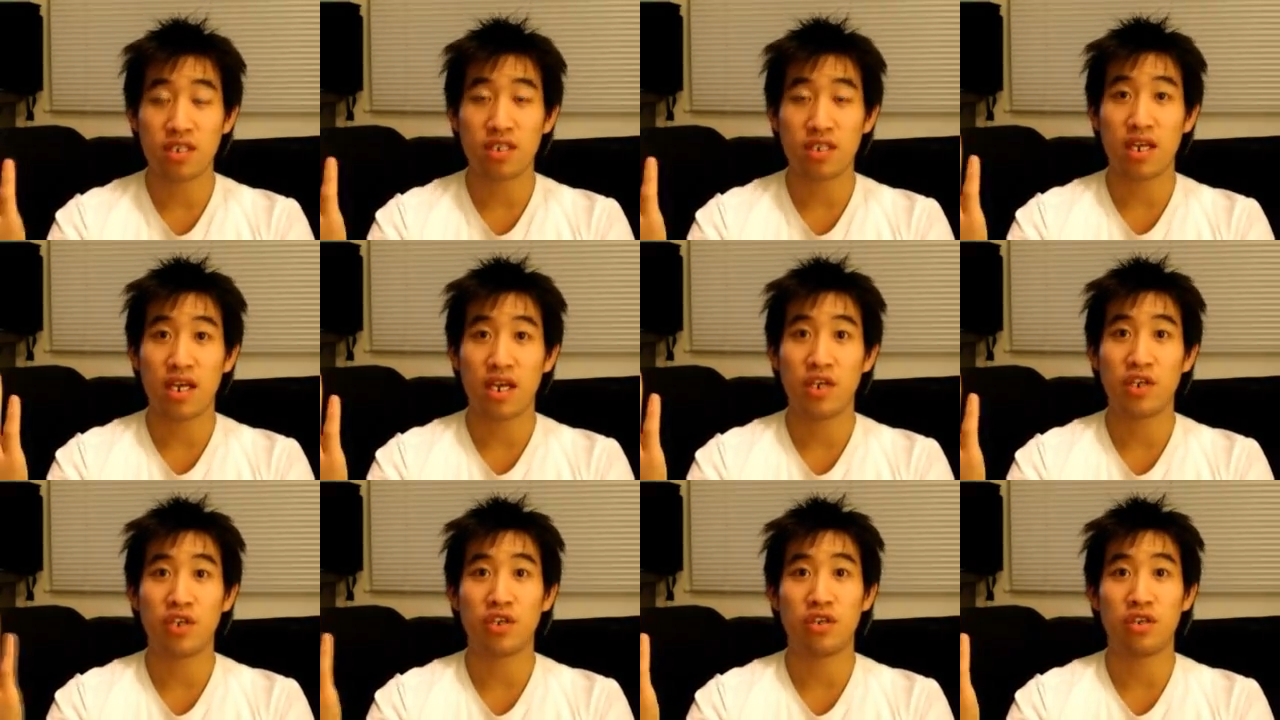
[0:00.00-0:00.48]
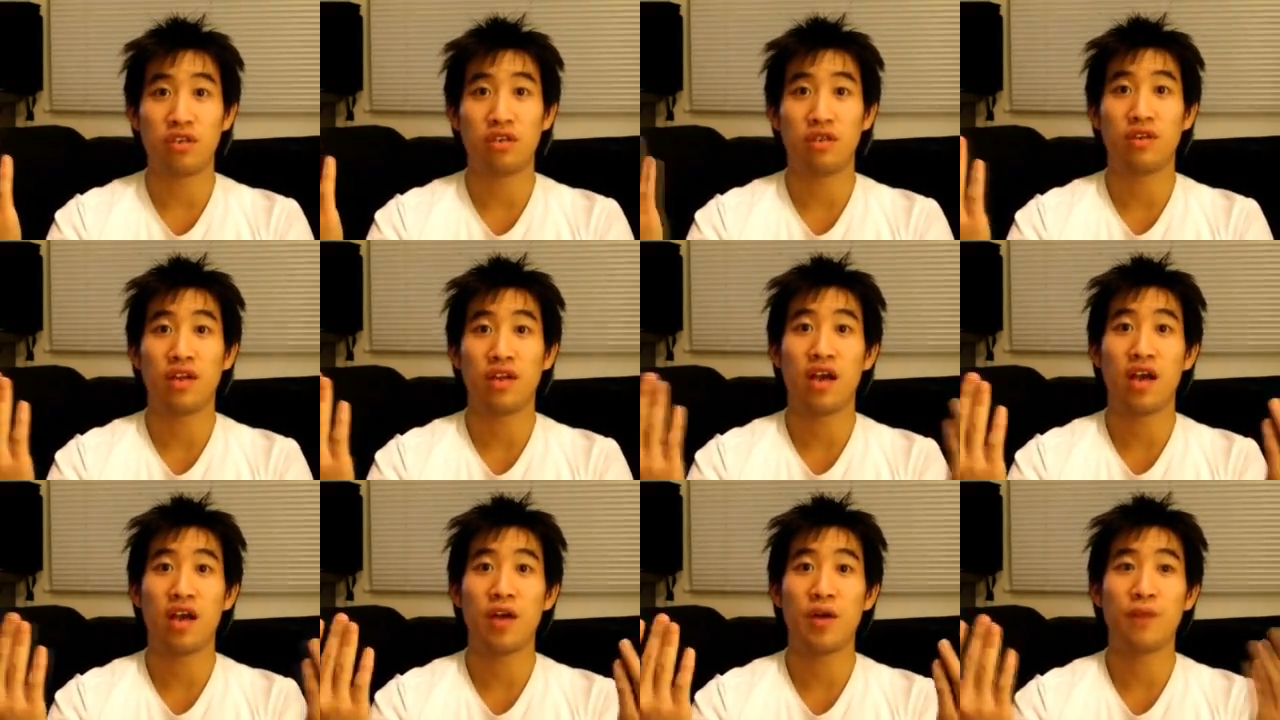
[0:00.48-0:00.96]
the station
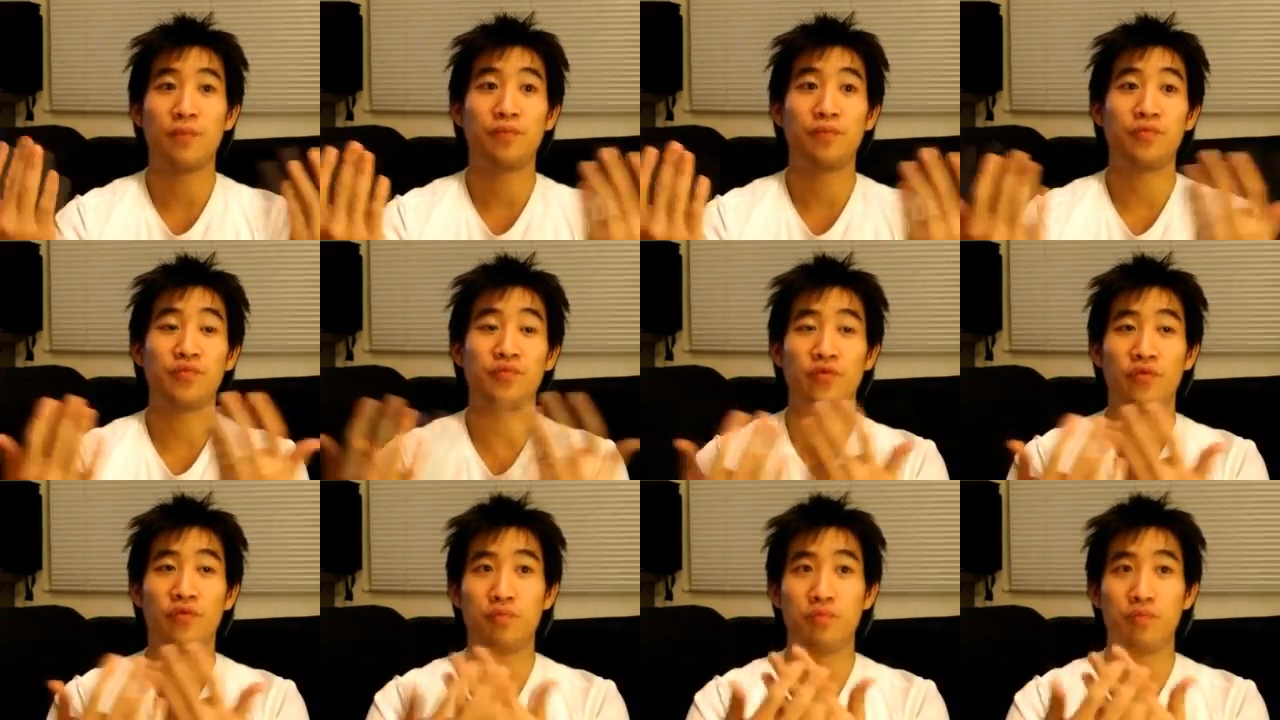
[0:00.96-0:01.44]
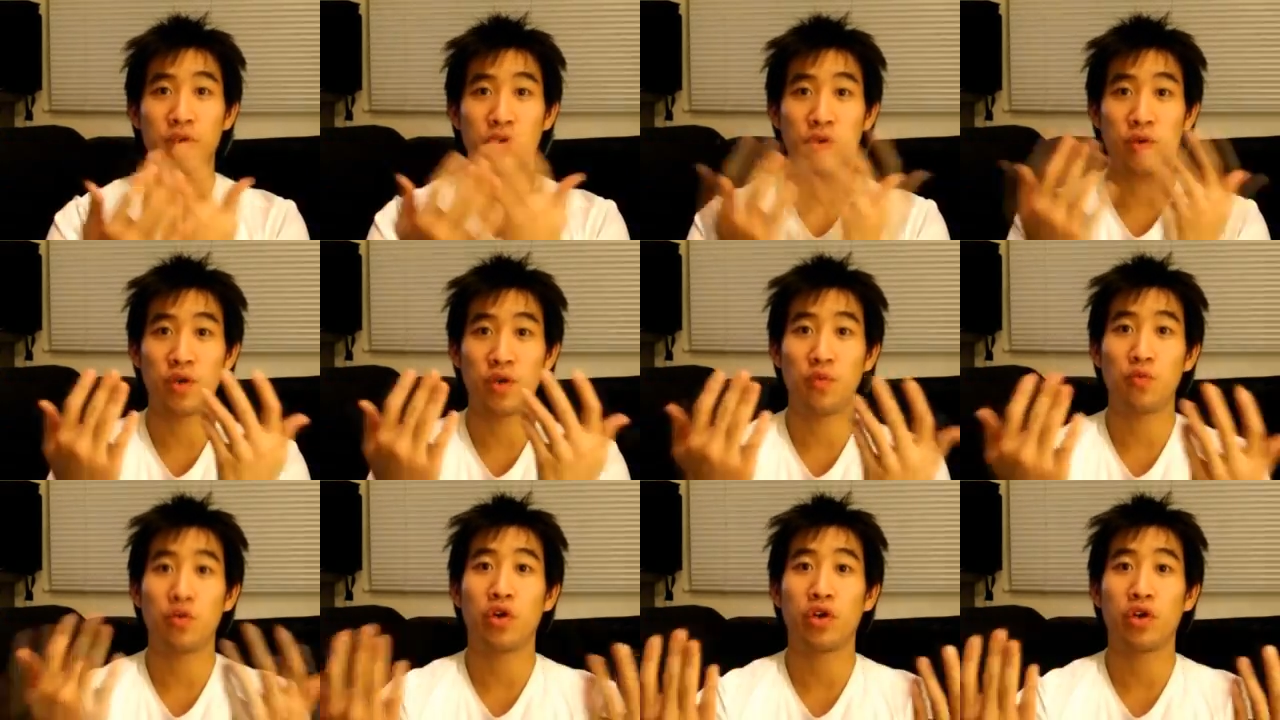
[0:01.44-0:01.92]

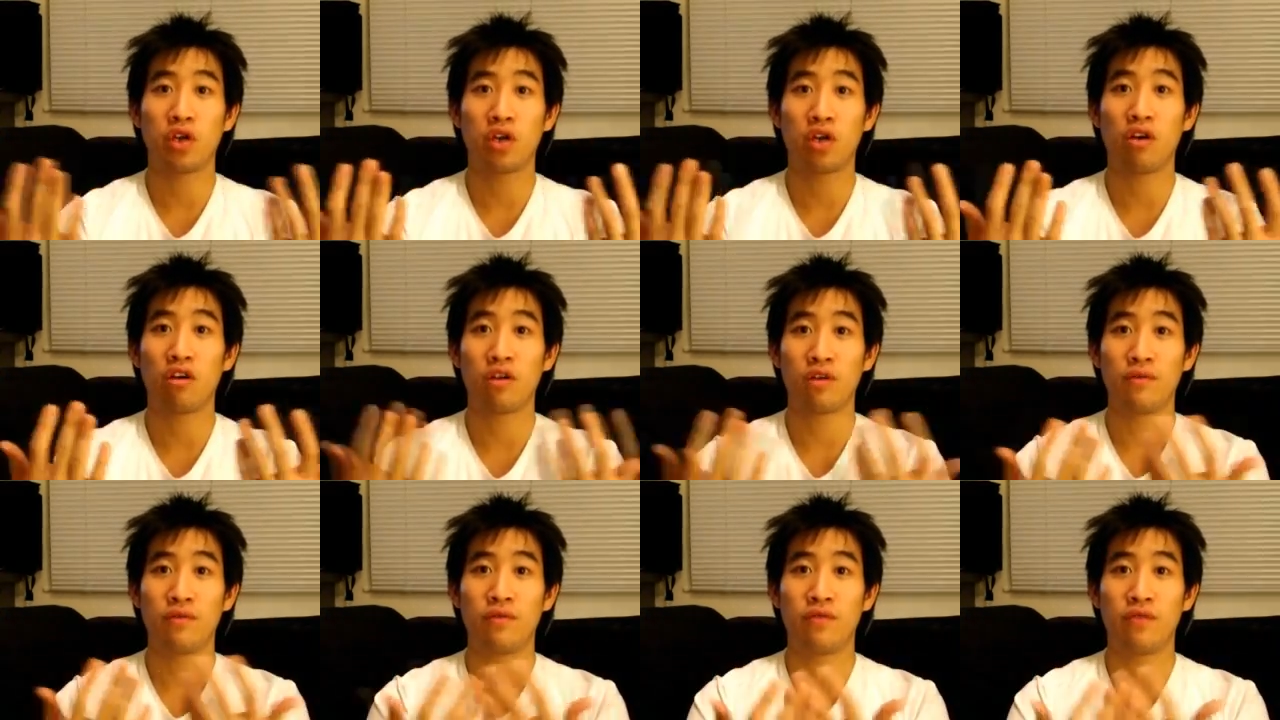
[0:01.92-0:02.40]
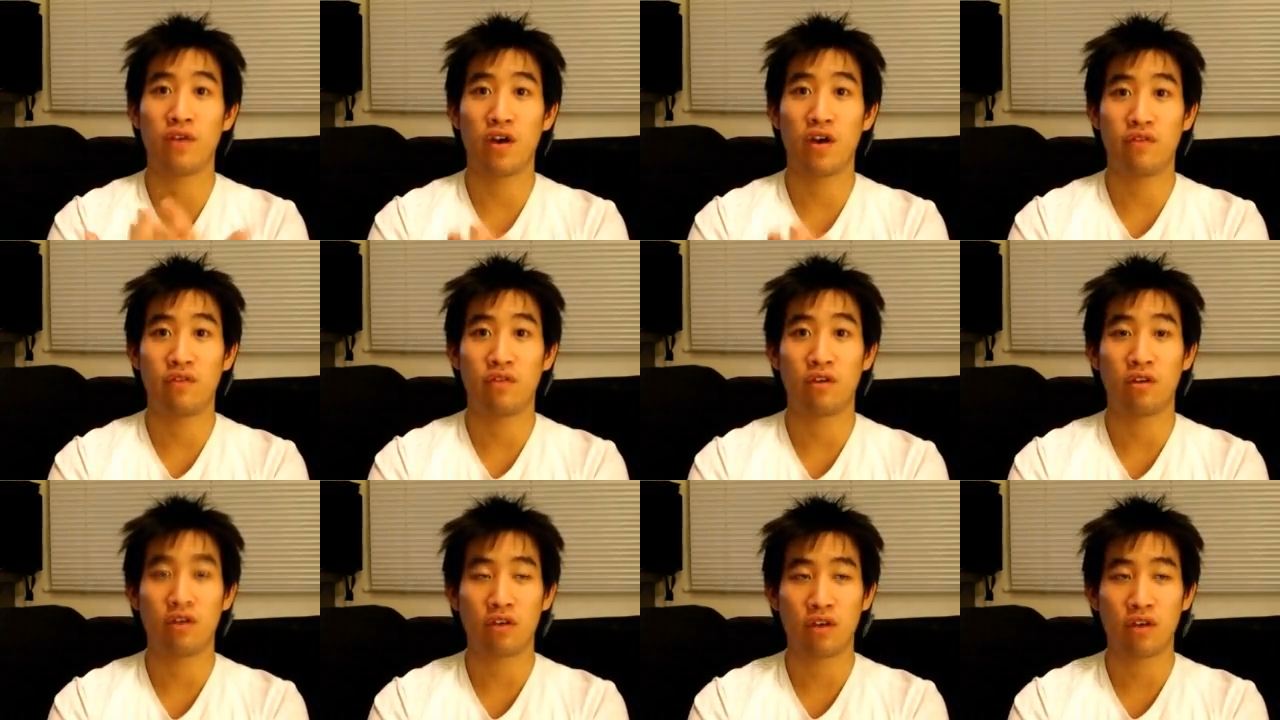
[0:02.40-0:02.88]
between 1 o'clock and
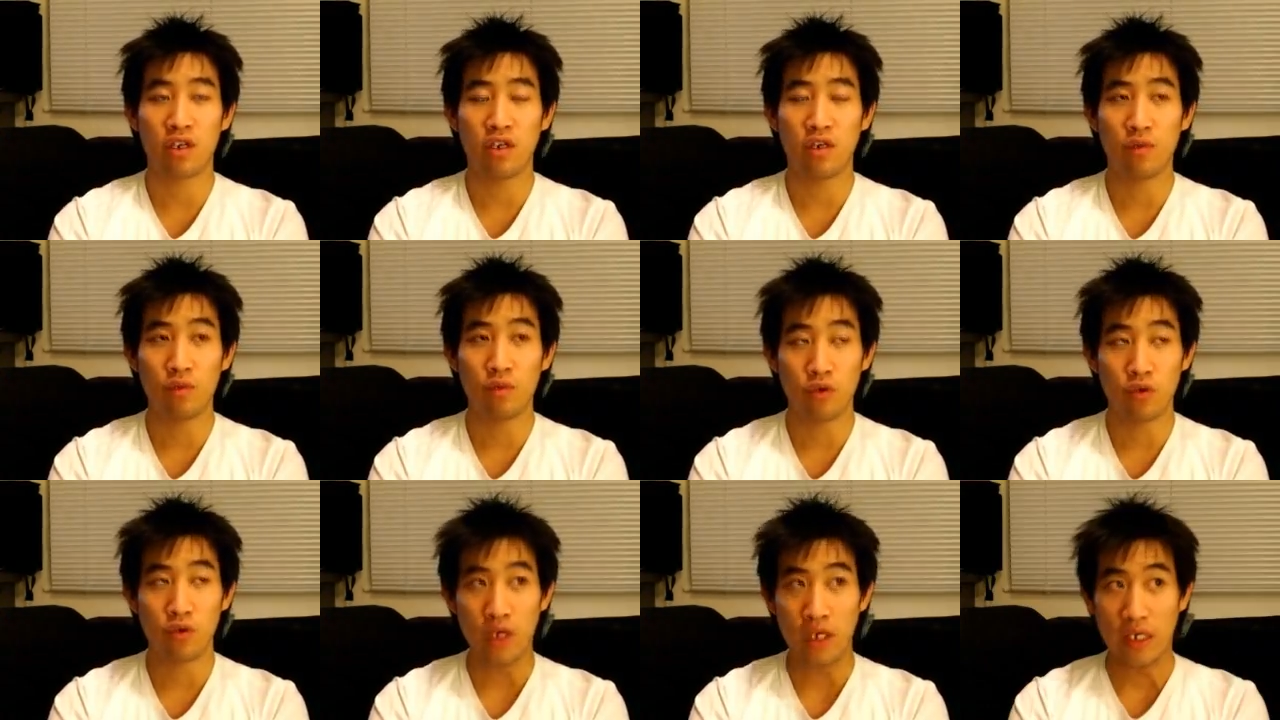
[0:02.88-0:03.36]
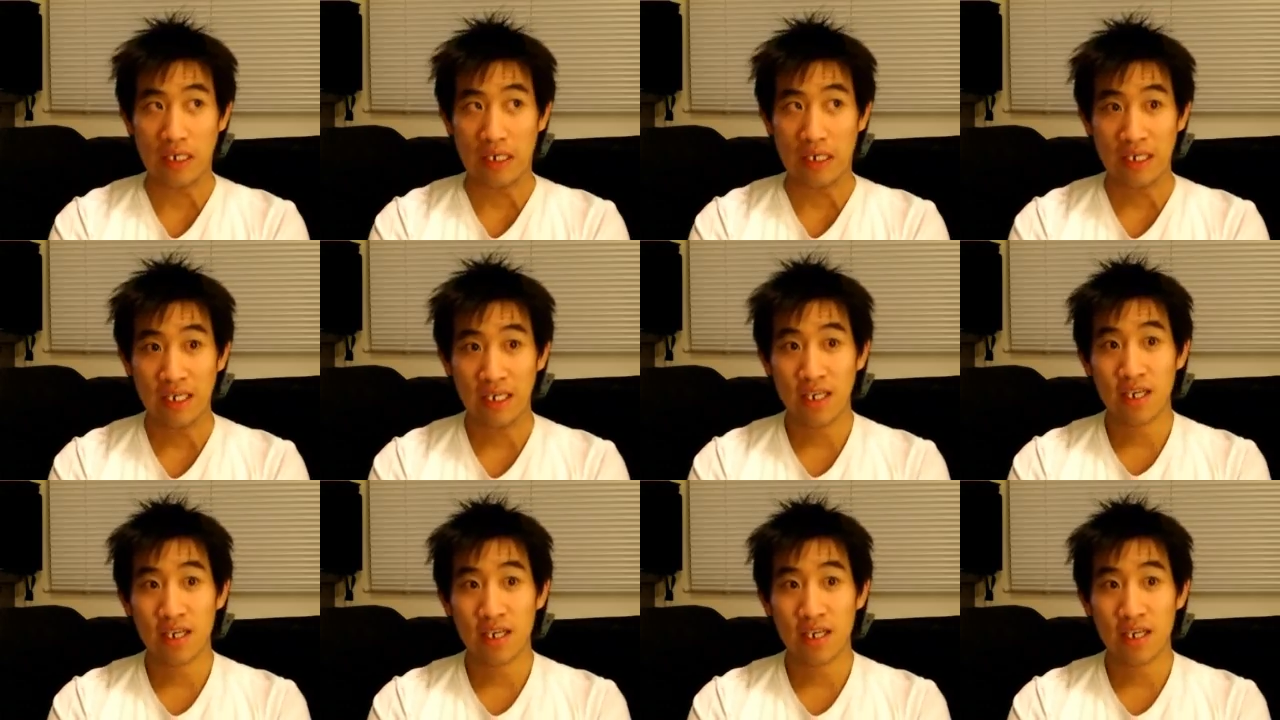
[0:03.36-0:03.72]
5 o'clock in the morning.